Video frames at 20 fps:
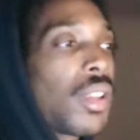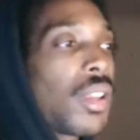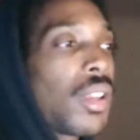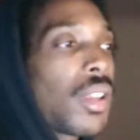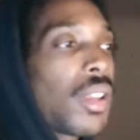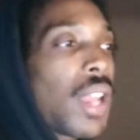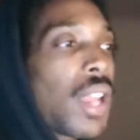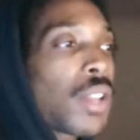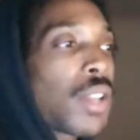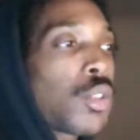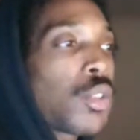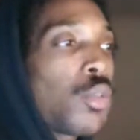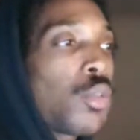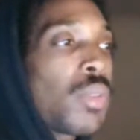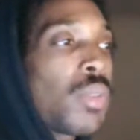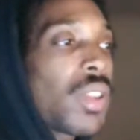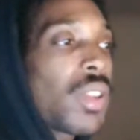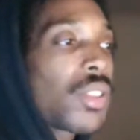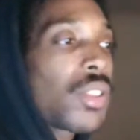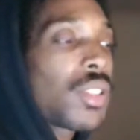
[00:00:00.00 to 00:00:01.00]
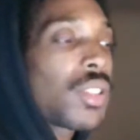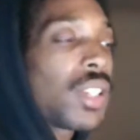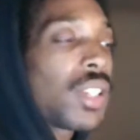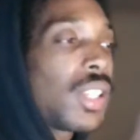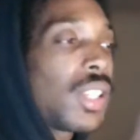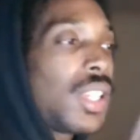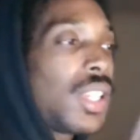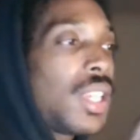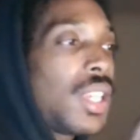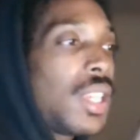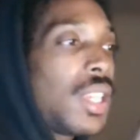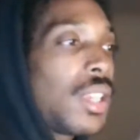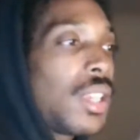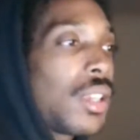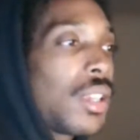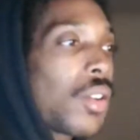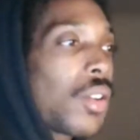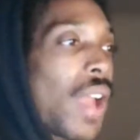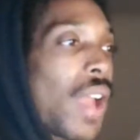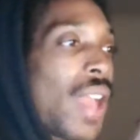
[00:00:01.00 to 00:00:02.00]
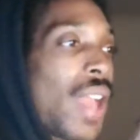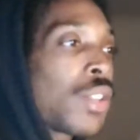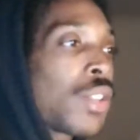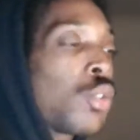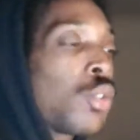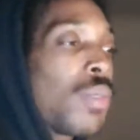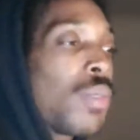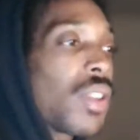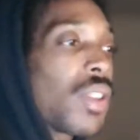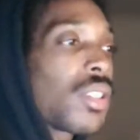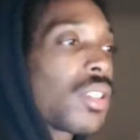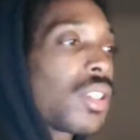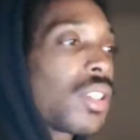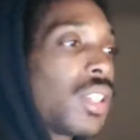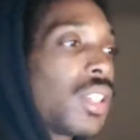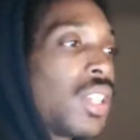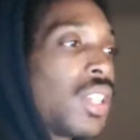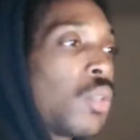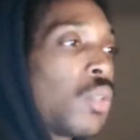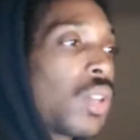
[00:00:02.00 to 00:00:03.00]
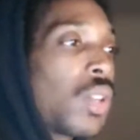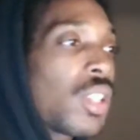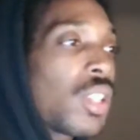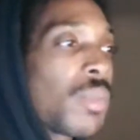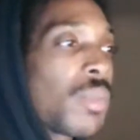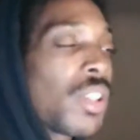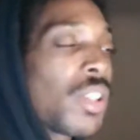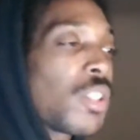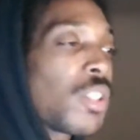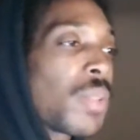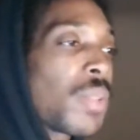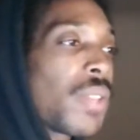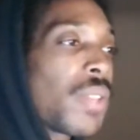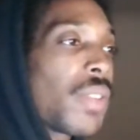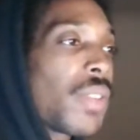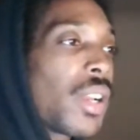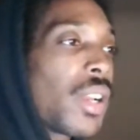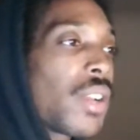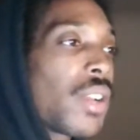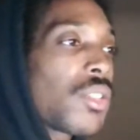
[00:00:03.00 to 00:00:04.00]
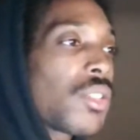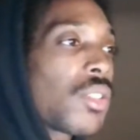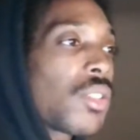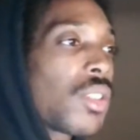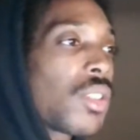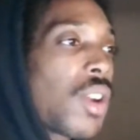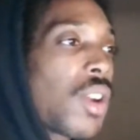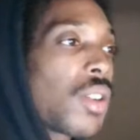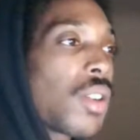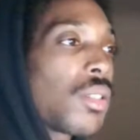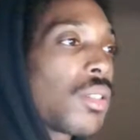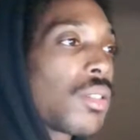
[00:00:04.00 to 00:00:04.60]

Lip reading: got two brothers in the league, or had two brothers in the league. One of his brothers played for the Arizona Cardinals.